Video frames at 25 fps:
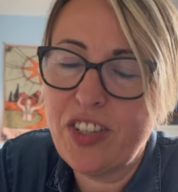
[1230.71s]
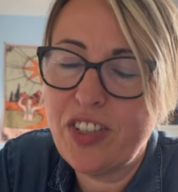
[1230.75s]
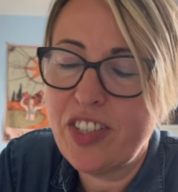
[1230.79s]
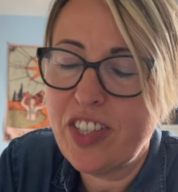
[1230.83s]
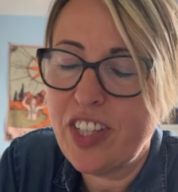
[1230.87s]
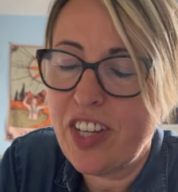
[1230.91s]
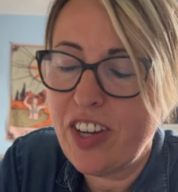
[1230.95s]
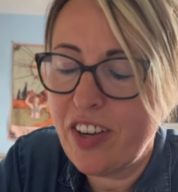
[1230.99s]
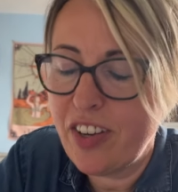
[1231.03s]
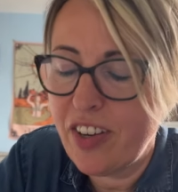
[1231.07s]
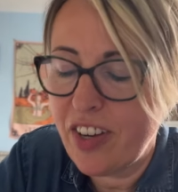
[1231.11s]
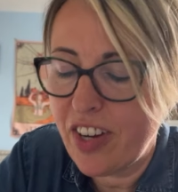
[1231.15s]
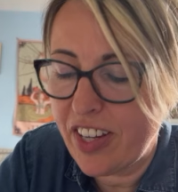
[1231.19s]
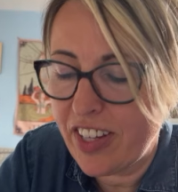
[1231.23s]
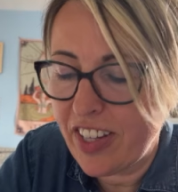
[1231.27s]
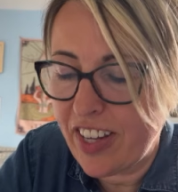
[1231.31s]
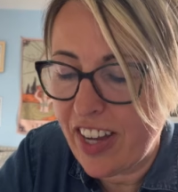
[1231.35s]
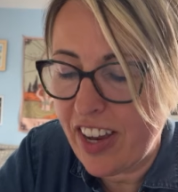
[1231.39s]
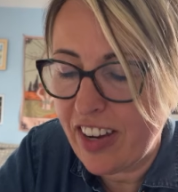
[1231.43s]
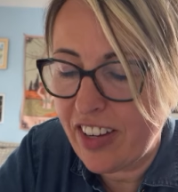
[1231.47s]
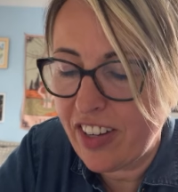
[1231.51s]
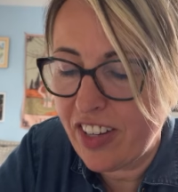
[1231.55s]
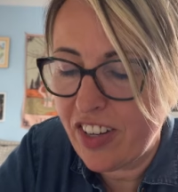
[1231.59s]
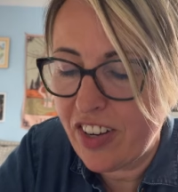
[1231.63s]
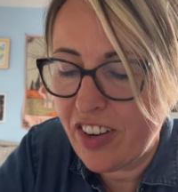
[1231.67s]
So
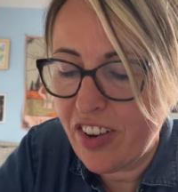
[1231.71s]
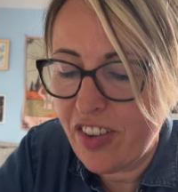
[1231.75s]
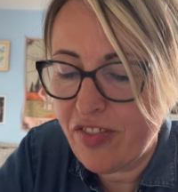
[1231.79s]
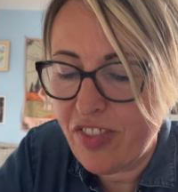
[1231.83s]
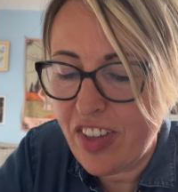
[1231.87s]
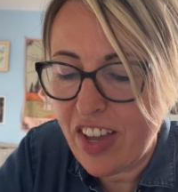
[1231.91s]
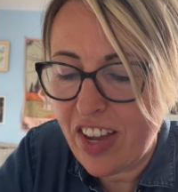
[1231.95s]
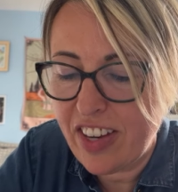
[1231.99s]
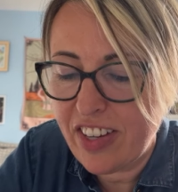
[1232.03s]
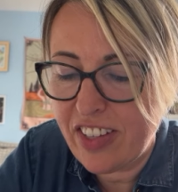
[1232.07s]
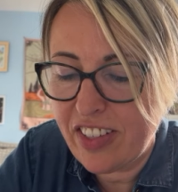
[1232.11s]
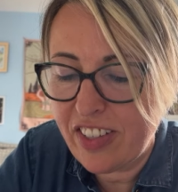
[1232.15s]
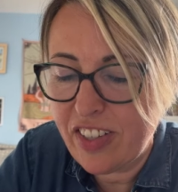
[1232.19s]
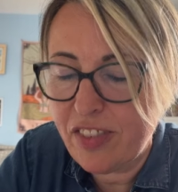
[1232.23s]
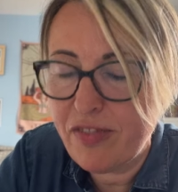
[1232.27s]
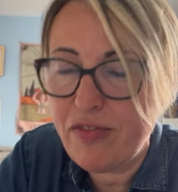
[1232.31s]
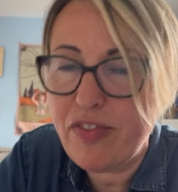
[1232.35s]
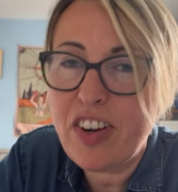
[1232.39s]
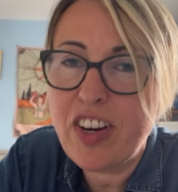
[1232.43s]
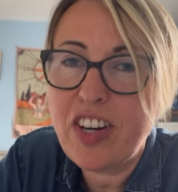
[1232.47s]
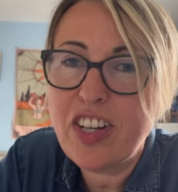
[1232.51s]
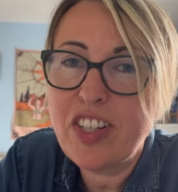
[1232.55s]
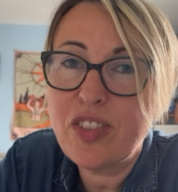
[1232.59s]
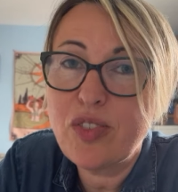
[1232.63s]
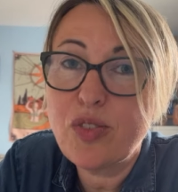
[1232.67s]
again, you know, that is a
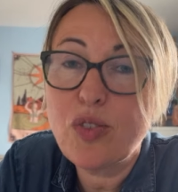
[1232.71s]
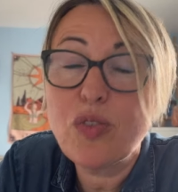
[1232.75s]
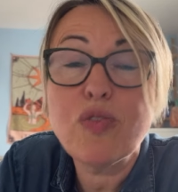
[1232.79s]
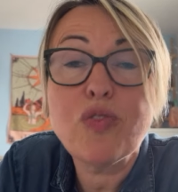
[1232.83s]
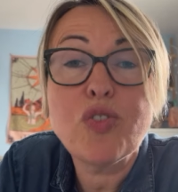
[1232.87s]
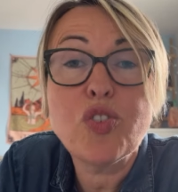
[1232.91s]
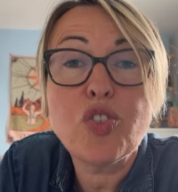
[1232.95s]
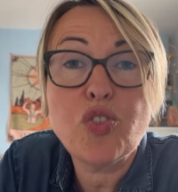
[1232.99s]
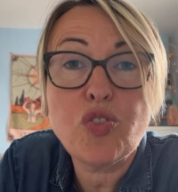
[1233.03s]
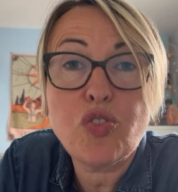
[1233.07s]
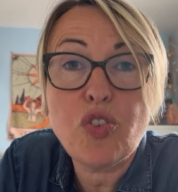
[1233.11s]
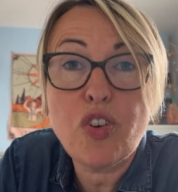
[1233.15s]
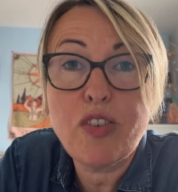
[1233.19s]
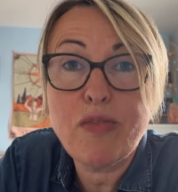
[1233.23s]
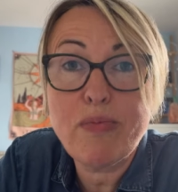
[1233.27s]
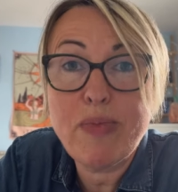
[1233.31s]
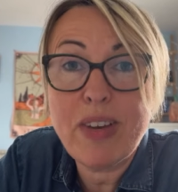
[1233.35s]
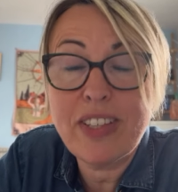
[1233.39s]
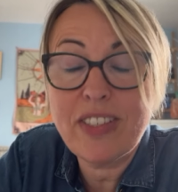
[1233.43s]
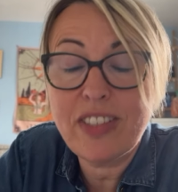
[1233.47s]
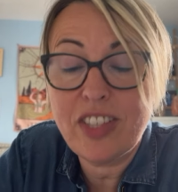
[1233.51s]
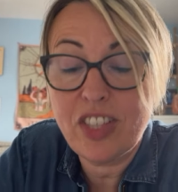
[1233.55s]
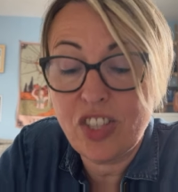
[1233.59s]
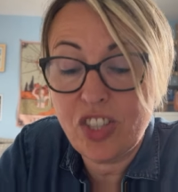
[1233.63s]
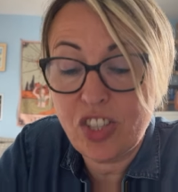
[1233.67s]
very sort of strong
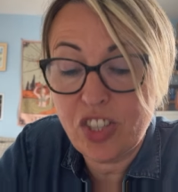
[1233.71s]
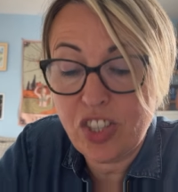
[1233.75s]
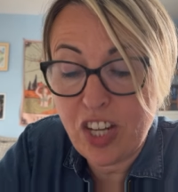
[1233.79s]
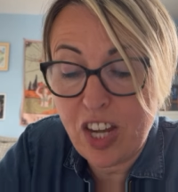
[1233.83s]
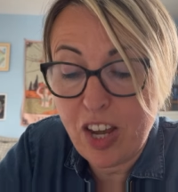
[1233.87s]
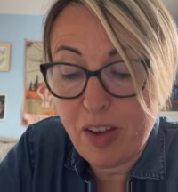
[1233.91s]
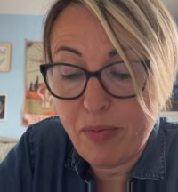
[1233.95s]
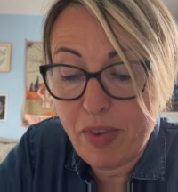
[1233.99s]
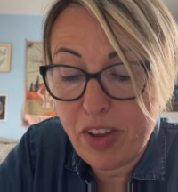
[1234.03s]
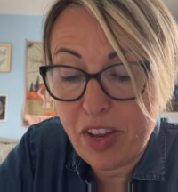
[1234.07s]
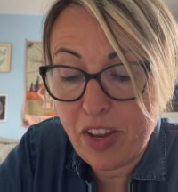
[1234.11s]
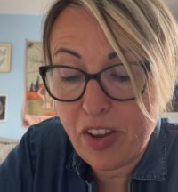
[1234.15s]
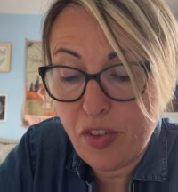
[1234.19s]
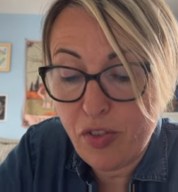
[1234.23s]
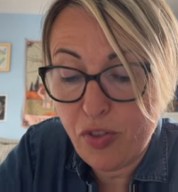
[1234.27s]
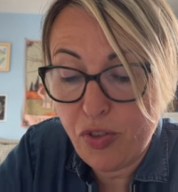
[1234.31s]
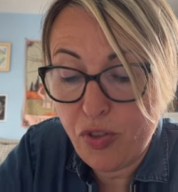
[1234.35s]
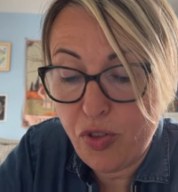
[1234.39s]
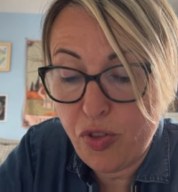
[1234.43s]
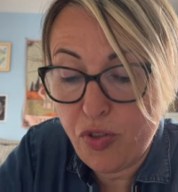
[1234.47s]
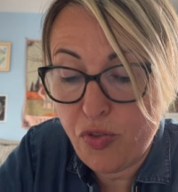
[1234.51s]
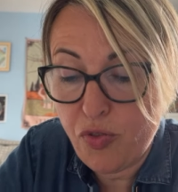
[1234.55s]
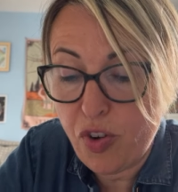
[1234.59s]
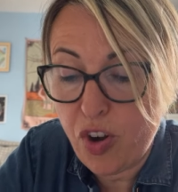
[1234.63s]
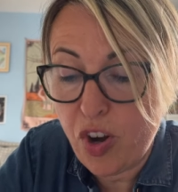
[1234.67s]
message coming
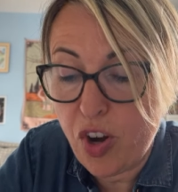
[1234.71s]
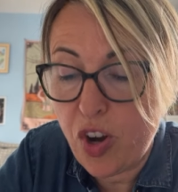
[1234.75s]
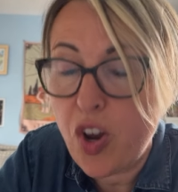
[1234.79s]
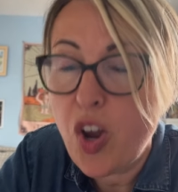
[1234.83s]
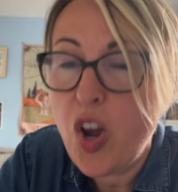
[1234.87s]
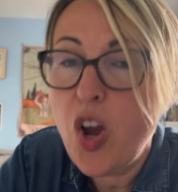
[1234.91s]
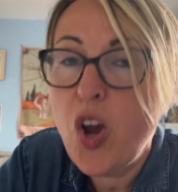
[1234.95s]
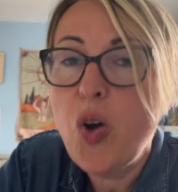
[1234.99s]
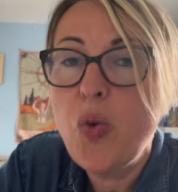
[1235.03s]
through.